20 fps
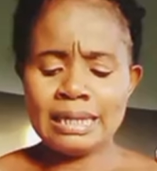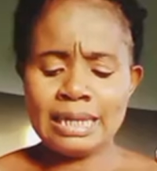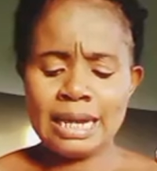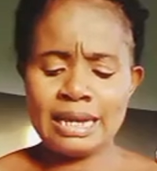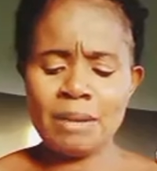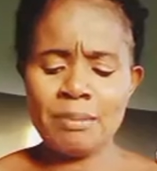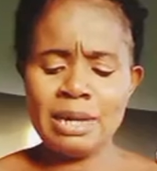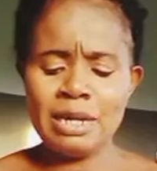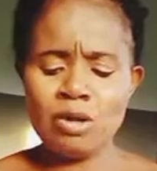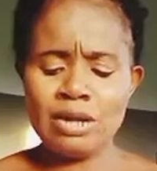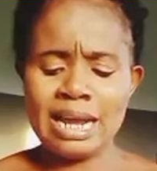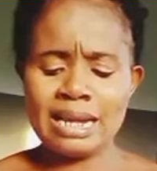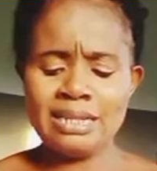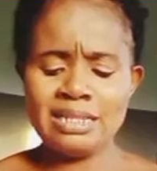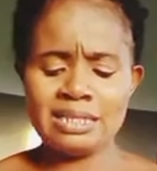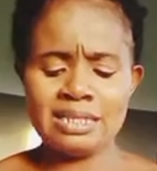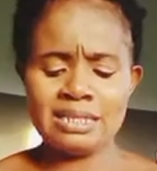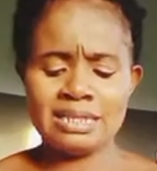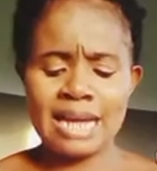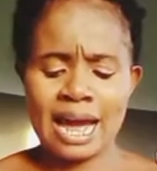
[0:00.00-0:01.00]
That they may know that
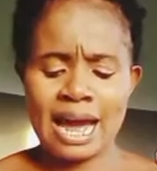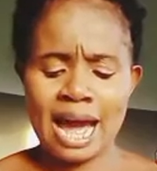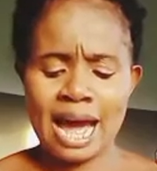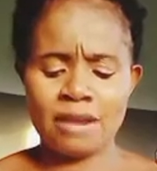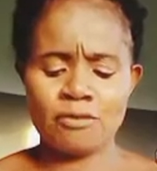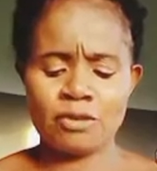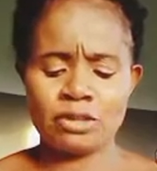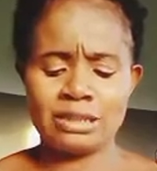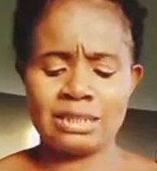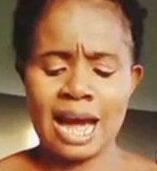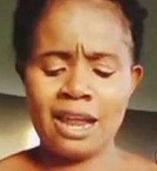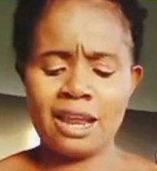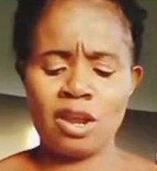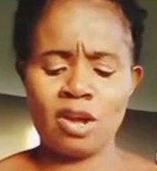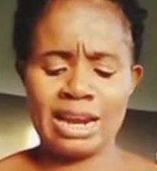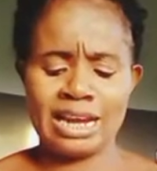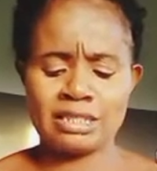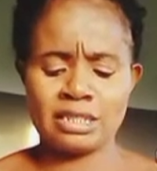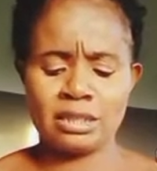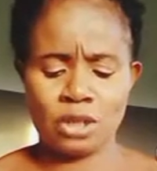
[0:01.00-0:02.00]
this is thy hand, for thy
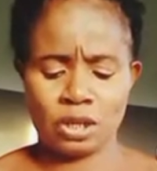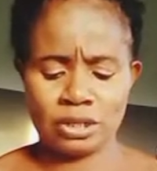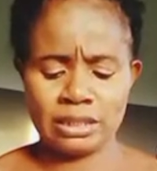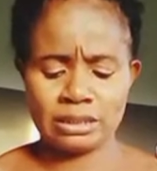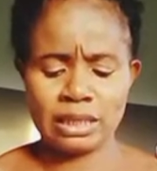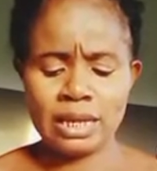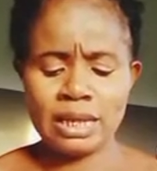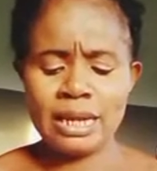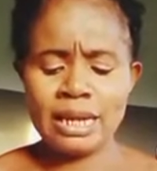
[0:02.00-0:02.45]
Lord has done it.